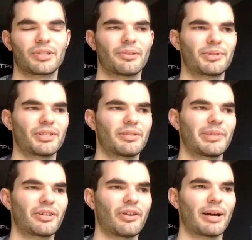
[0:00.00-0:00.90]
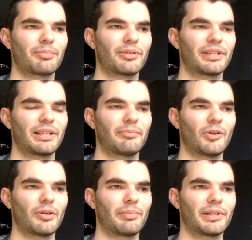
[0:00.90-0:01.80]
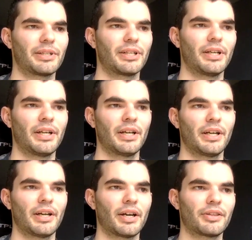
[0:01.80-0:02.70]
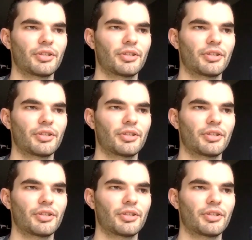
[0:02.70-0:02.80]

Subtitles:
So it was just a bit crap, really, in my opinion. The